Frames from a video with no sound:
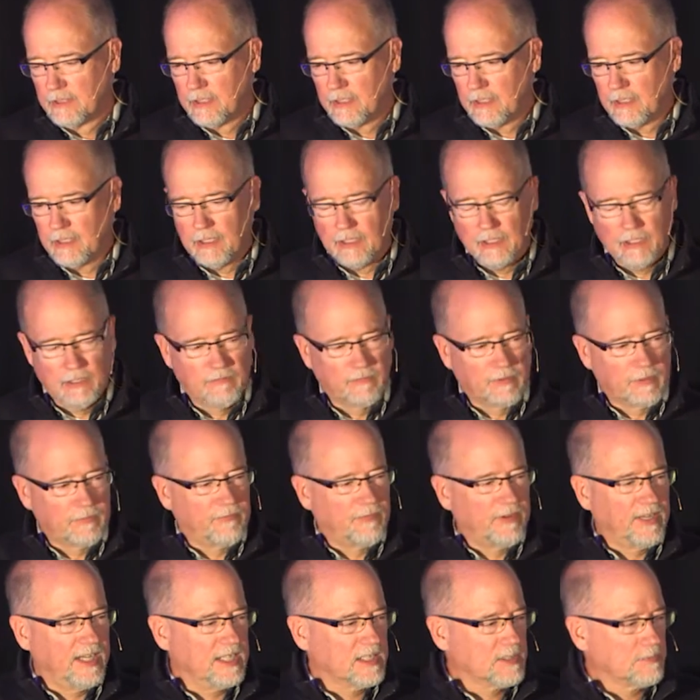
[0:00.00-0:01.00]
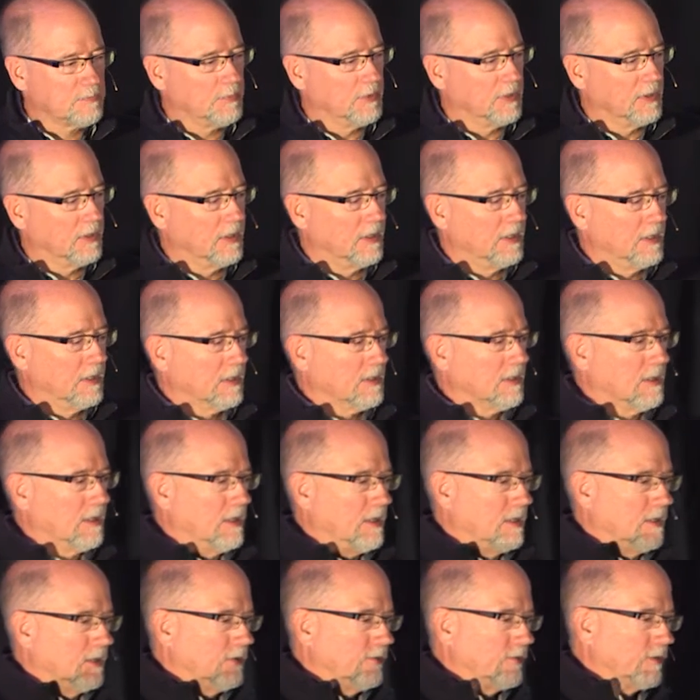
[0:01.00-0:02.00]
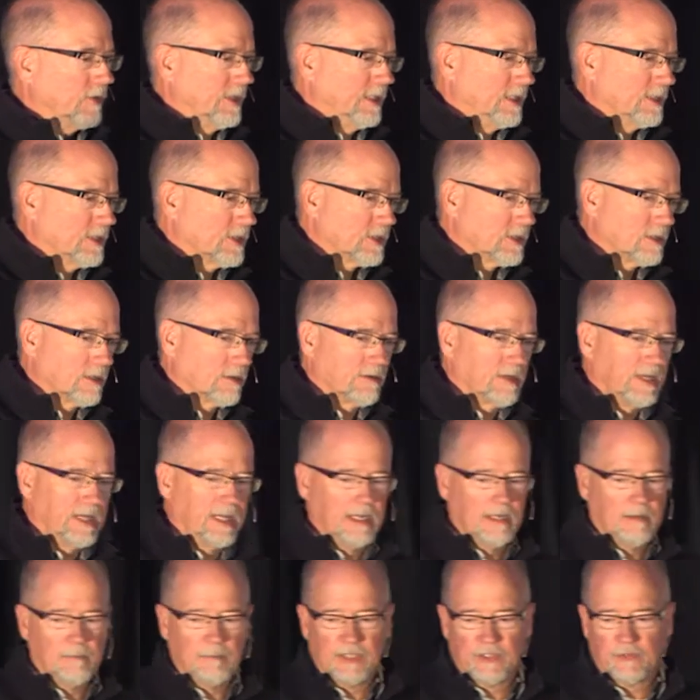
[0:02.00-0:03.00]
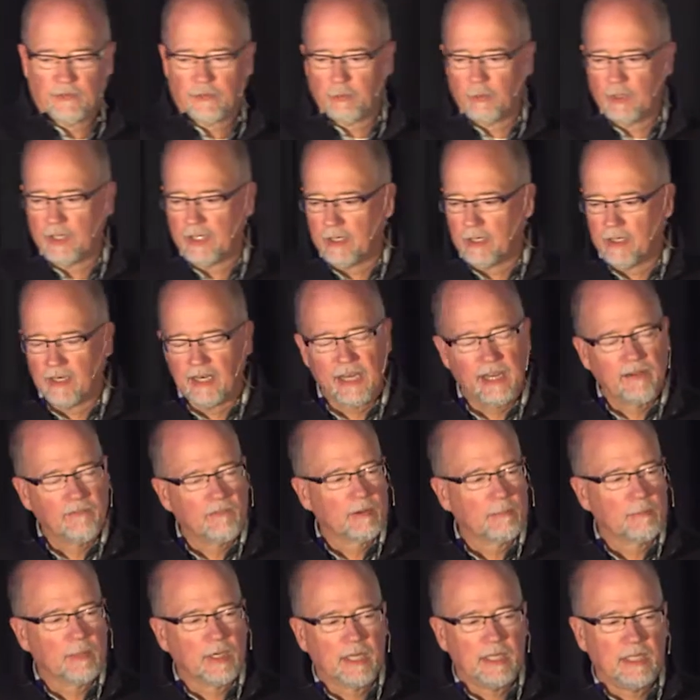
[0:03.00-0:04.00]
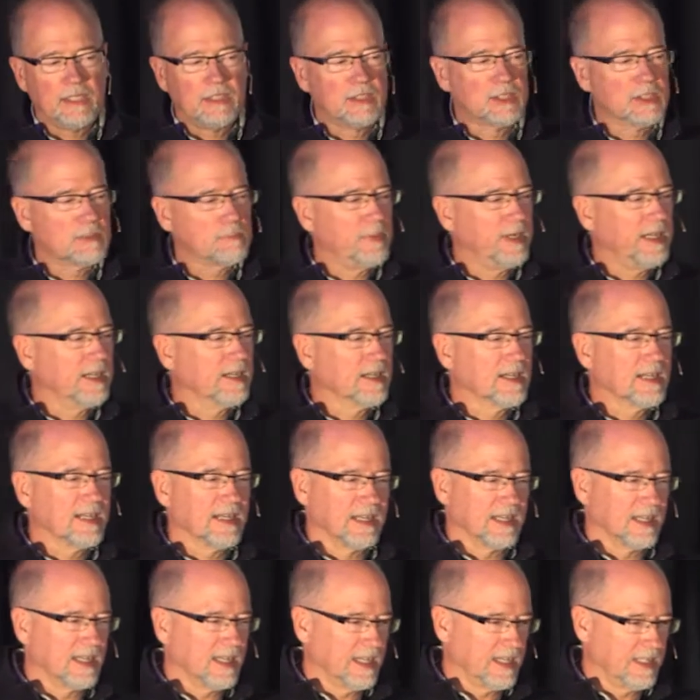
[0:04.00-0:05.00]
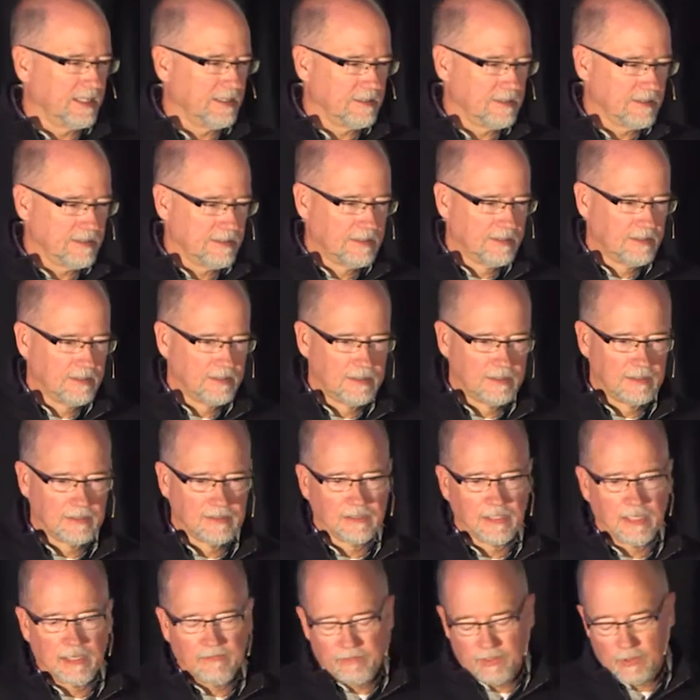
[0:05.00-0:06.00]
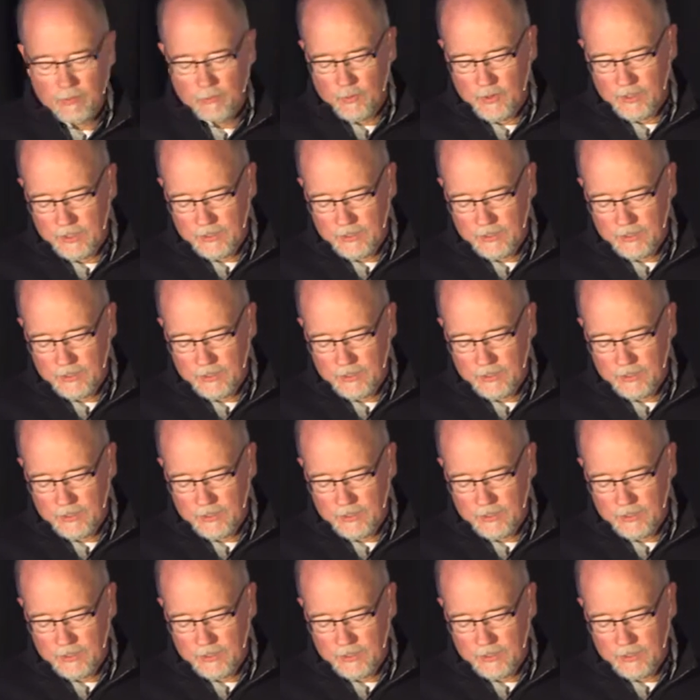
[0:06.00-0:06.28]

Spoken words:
All over Facebook, all over Instagram and Twitter, everybody just being kind, loving one